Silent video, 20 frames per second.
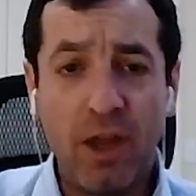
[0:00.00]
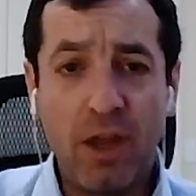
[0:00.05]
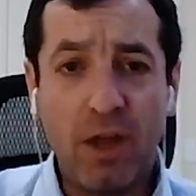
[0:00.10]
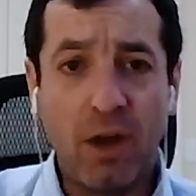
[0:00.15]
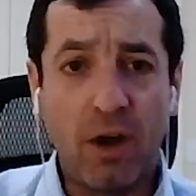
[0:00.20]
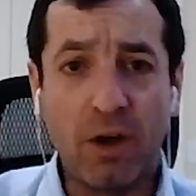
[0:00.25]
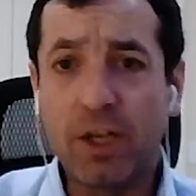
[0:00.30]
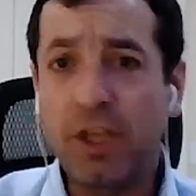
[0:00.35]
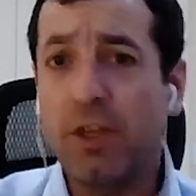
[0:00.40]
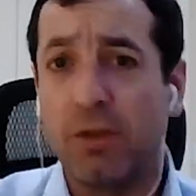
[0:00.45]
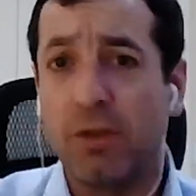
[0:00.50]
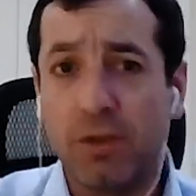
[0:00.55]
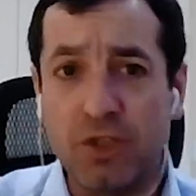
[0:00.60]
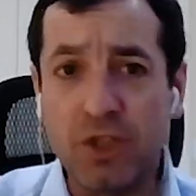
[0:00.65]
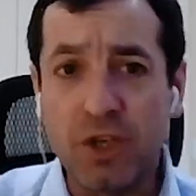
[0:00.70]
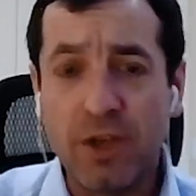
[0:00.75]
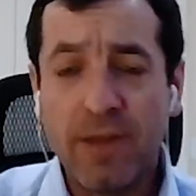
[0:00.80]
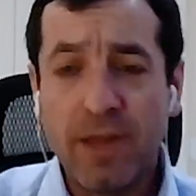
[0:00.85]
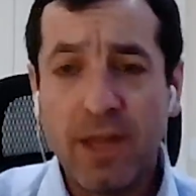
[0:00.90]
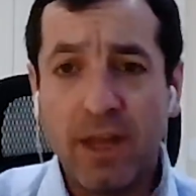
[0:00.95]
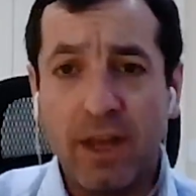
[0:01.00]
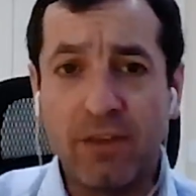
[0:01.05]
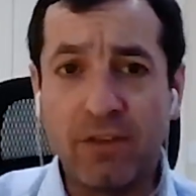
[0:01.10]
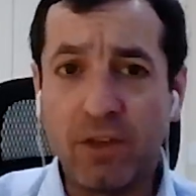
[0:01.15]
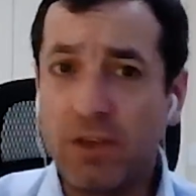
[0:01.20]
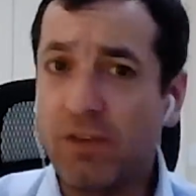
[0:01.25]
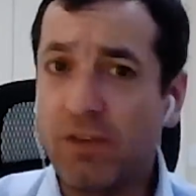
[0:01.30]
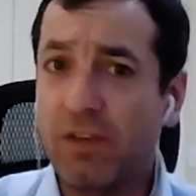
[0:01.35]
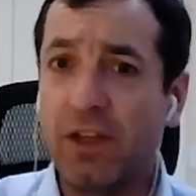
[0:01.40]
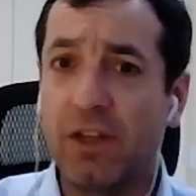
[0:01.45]
are huge and so
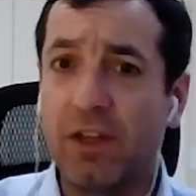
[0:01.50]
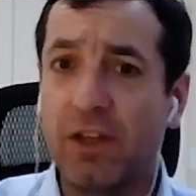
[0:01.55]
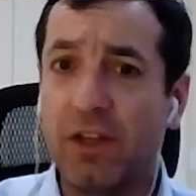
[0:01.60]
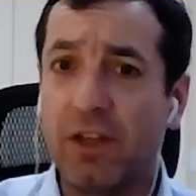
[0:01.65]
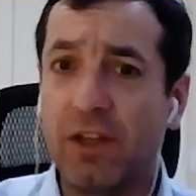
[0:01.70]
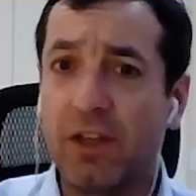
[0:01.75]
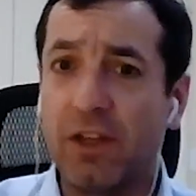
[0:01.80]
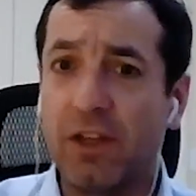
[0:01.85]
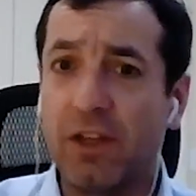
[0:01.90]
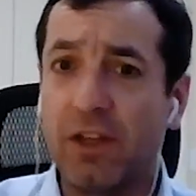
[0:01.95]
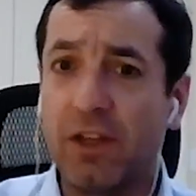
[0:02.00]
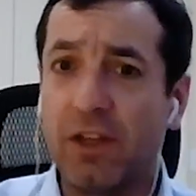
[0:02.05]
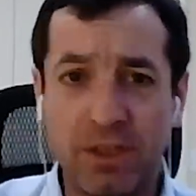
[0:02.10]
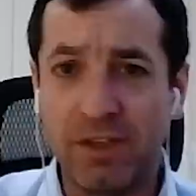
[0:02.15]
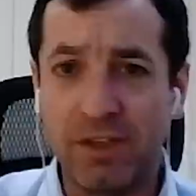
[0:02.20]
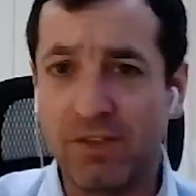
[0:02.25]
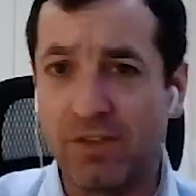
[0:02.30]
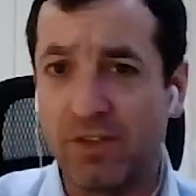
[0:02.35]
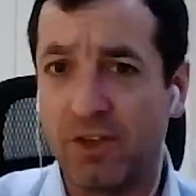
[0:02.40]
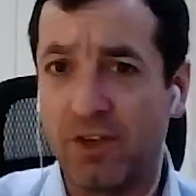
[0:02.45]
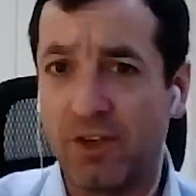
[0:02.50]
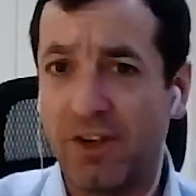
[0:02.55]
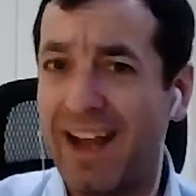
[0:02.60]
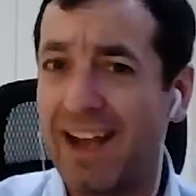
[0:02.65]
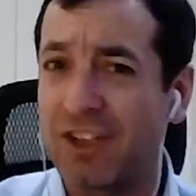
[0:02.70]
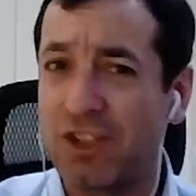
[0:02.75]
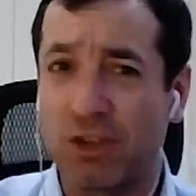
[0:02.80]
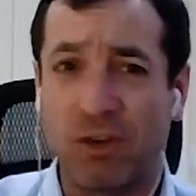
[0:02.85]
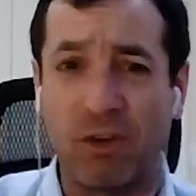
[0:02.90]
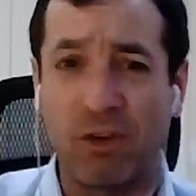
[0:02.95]
you see a lot of what i consider
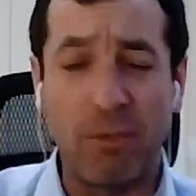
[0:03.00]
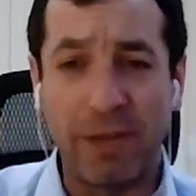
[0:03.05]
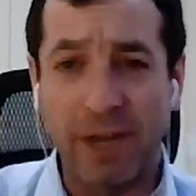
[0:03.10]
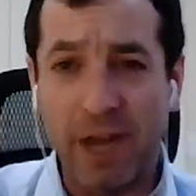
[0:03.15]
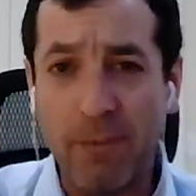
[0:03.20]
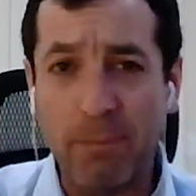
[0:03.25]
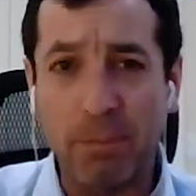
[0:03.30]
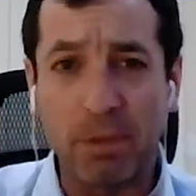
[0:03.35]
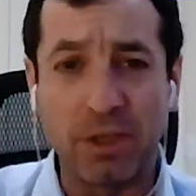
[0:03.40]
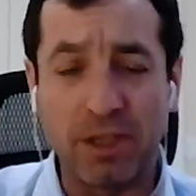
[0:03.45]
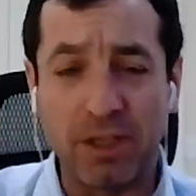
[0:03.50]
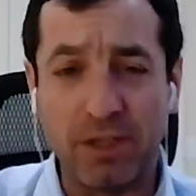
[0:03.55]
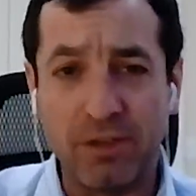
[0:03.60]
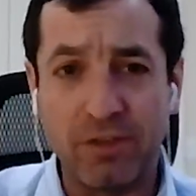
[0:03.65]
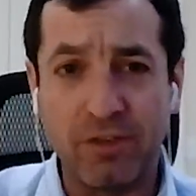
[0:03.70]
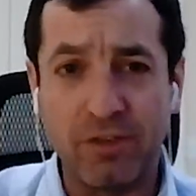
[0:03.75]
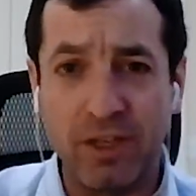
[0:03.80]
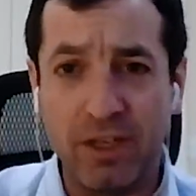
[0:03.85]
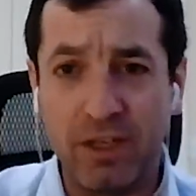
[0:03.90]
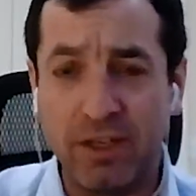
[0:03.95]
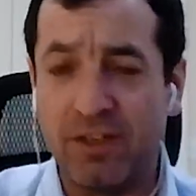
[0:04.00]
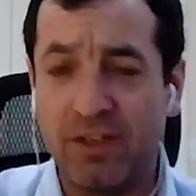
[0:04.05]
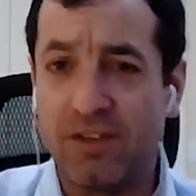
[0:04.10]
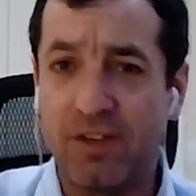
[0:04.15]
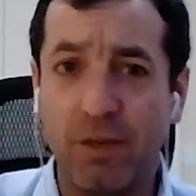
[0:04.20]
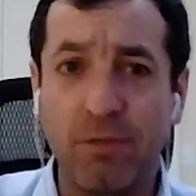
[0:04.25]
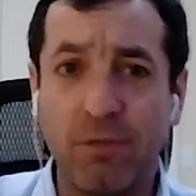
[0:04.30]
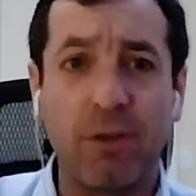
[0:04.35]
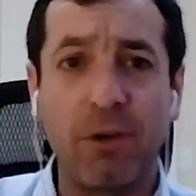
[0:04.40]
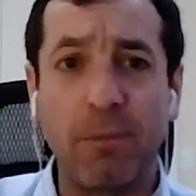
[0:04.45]
natural monopolies in
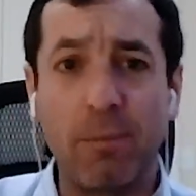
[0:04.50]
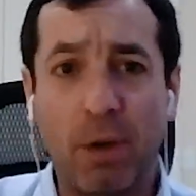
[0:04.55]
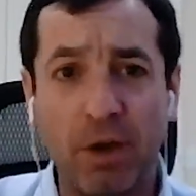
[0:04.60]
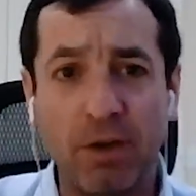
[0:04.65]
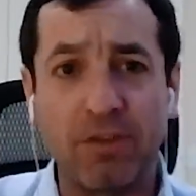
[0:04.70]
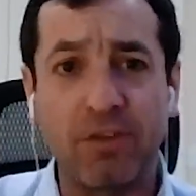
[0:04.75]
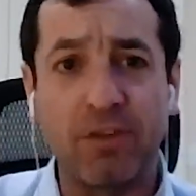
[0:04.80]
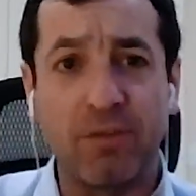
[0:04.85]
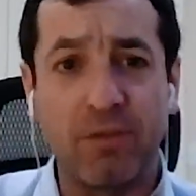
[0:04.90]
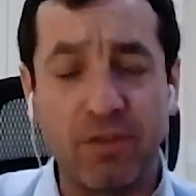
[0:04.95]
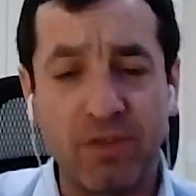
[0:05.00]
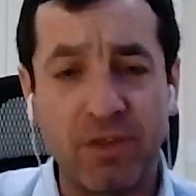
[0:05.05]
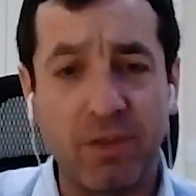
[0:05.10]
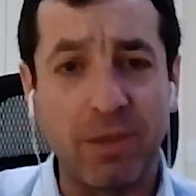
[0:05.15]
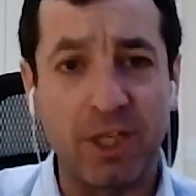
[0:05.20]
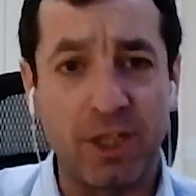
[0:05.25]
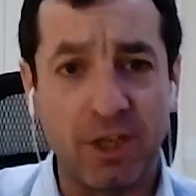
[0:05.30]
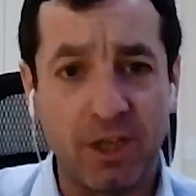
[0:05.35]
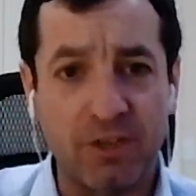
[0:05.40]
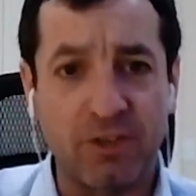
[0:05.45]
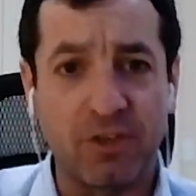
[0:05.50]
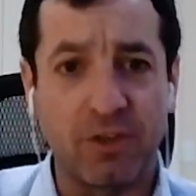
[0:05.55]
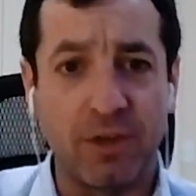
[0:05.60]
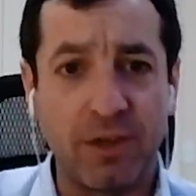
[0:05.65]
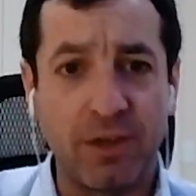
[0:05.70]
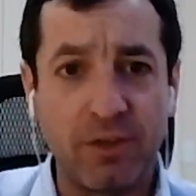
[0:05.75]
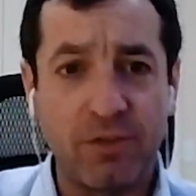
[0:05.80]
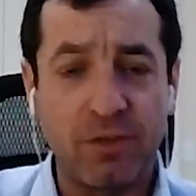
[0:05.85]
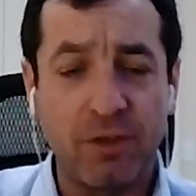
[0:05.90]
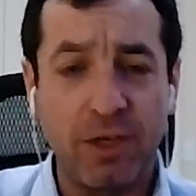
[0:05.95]
different parts of the semiconductor
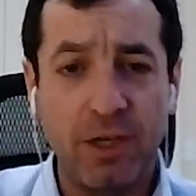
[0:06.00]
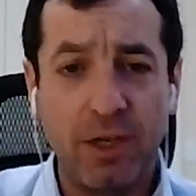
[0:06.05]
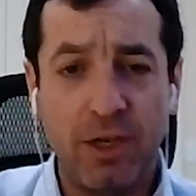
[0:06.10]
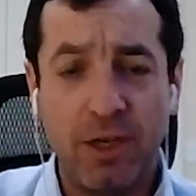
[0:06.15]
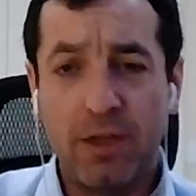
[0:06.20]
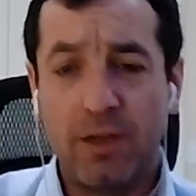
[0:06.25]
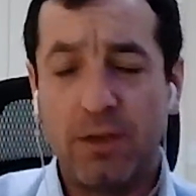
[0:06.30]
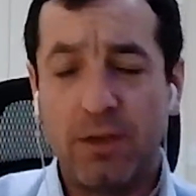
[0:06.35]
industry